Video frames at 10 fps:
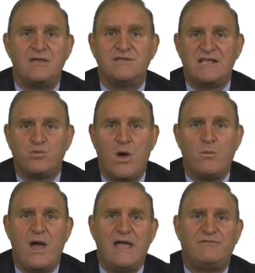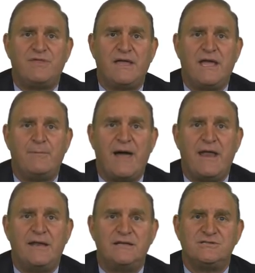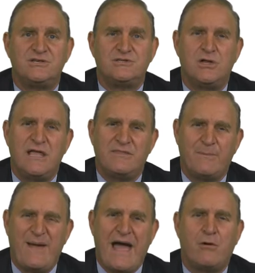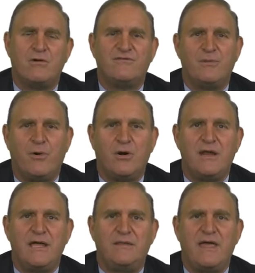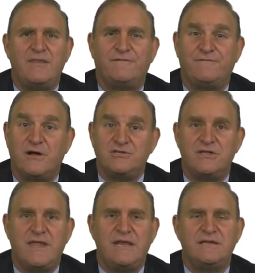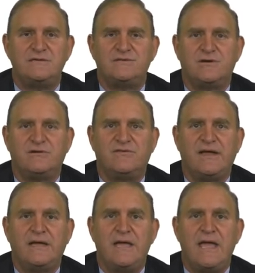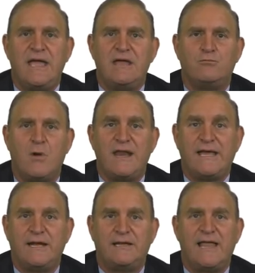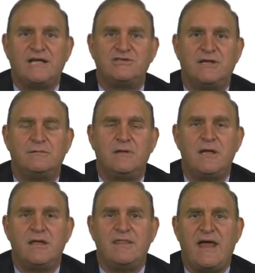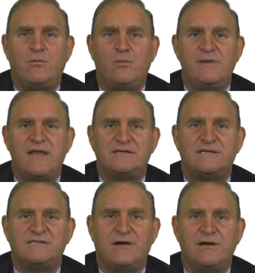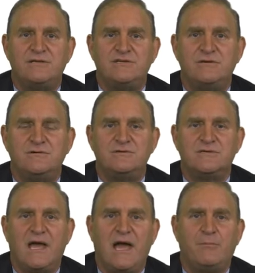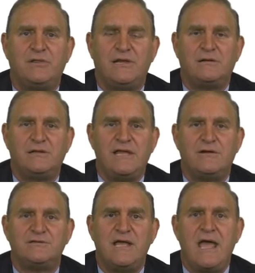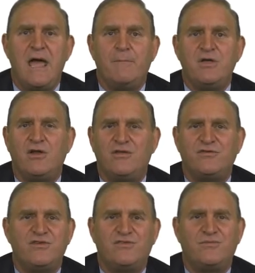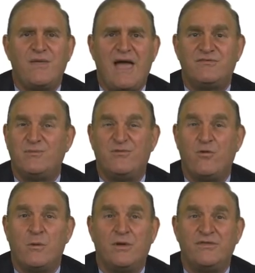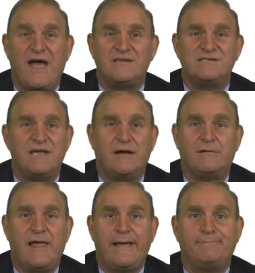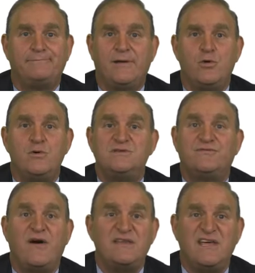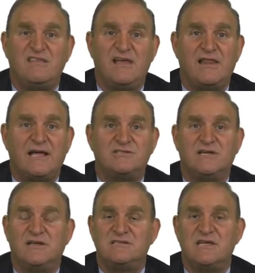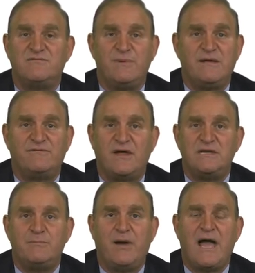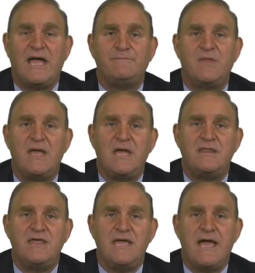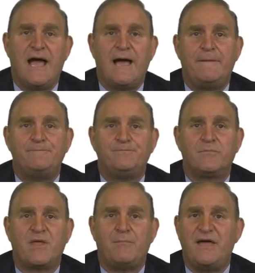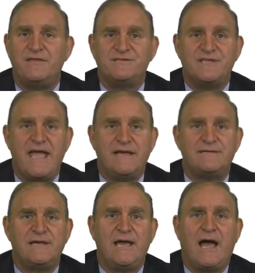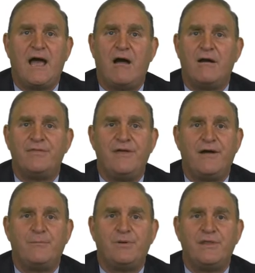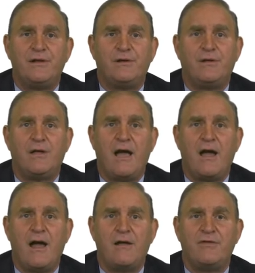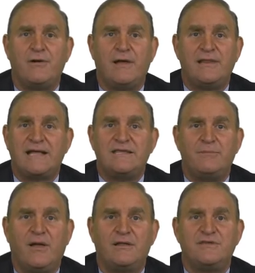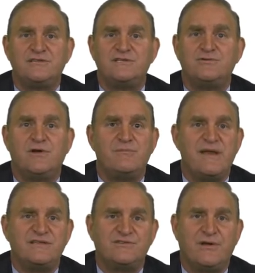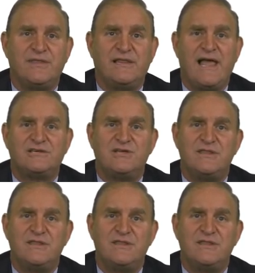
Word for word: So that's one way of thinking about it is just looking at the power of the party and, and the function that it is serving in running an election that will be necessary to choose uh, political leaders. But you could also just have some formal tests here, like who is funding the election? Is it being funded by the um, by the state? Uh, are there political? Uh, are there elected politicians who are administering the election?